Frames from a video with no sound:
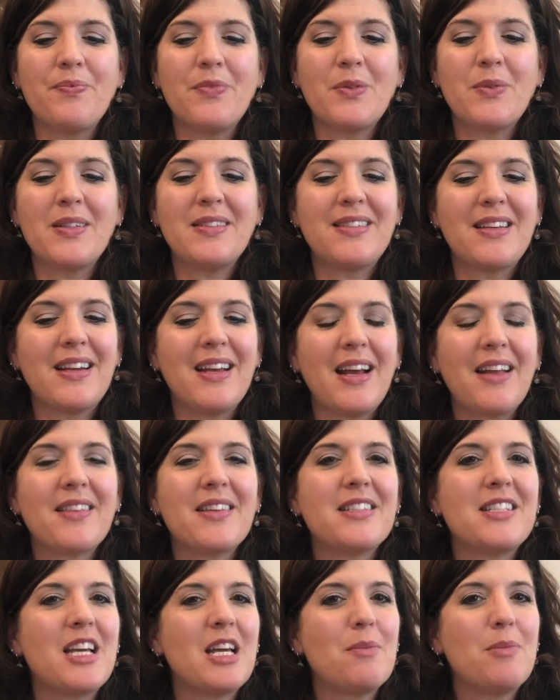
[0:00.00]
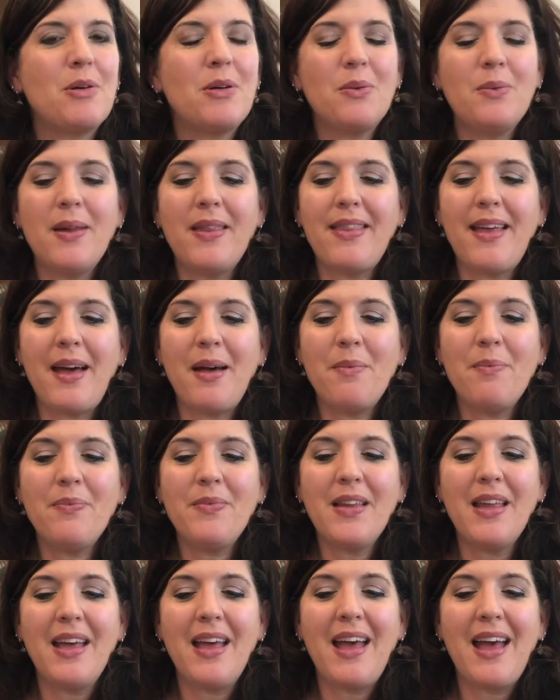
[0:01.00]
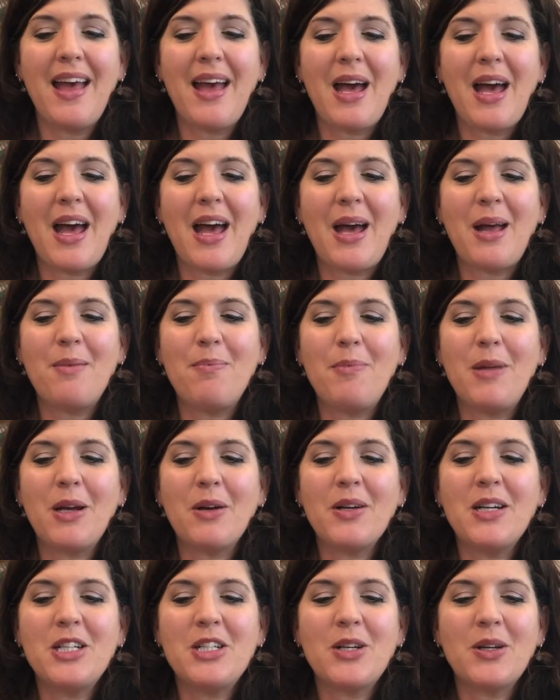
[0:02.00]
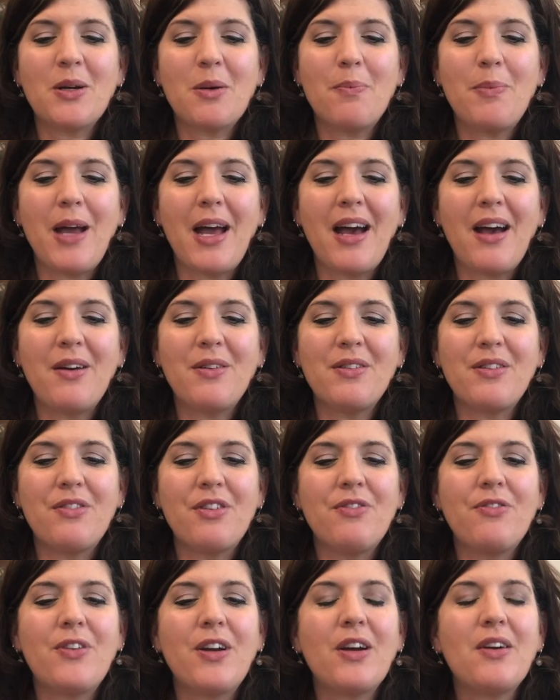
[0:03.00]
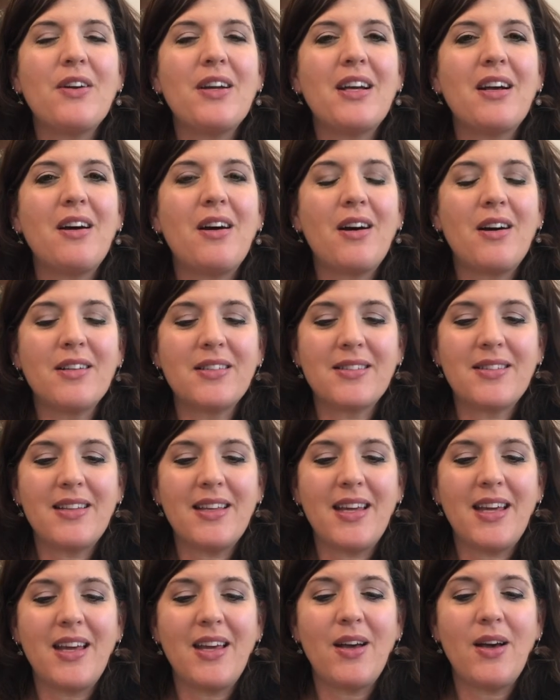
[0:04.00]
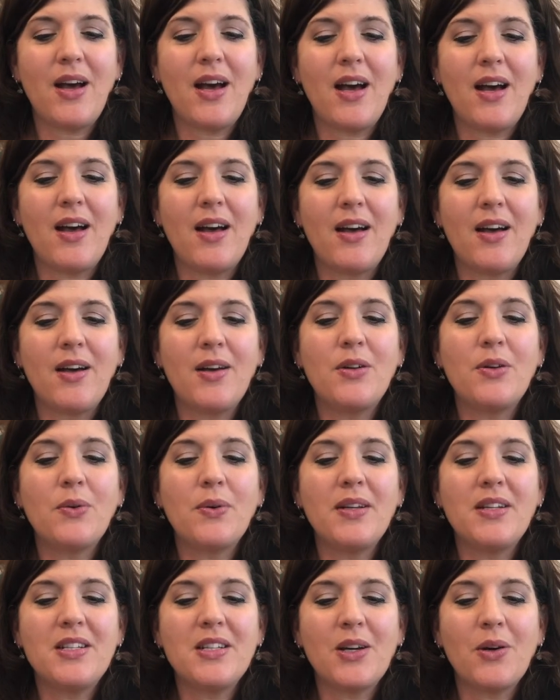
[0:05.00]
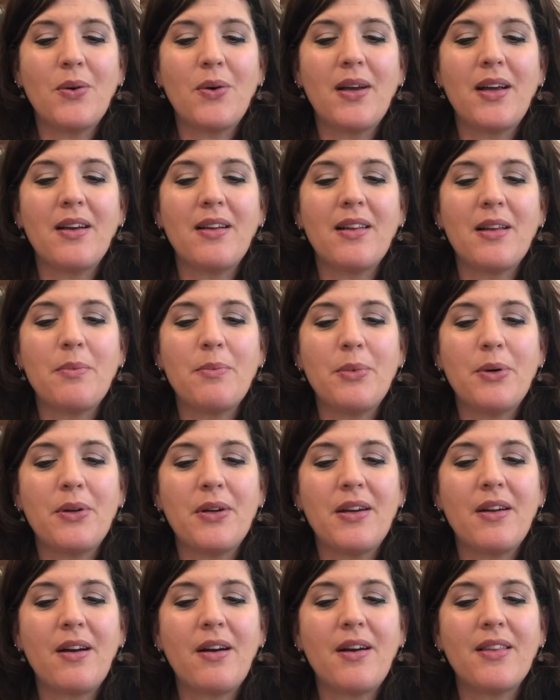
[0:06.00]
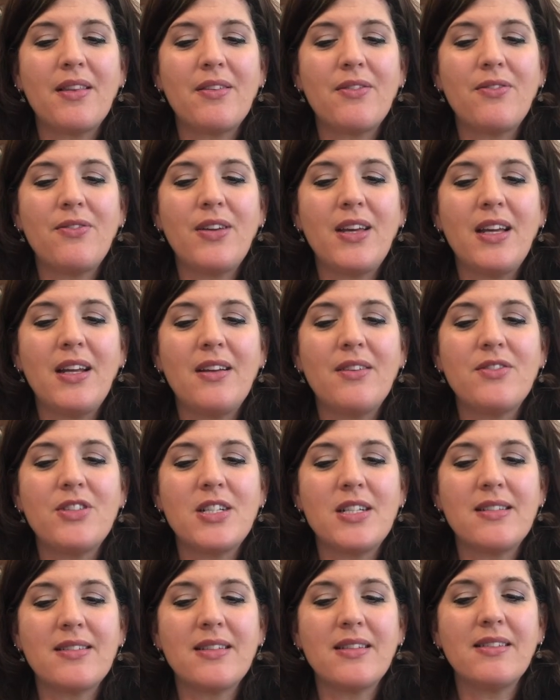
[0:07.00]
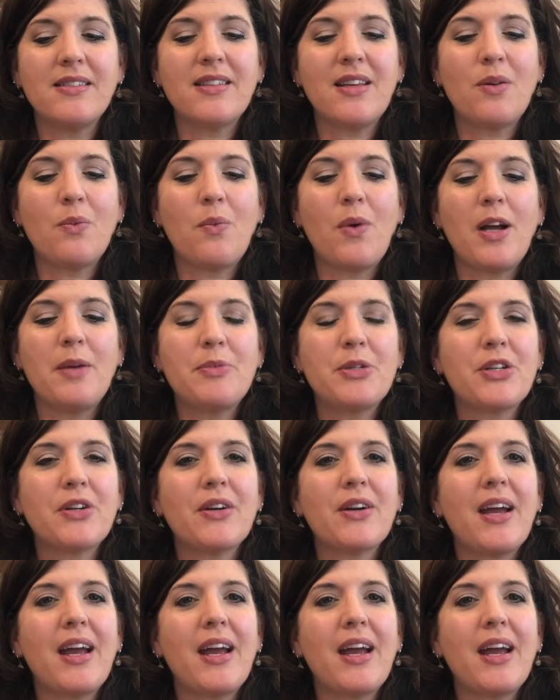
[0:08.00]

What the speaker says: was sitting at the table with them. And Mary took a pound of a very costly anointing oil and put it on the feet of Jesus and wiped her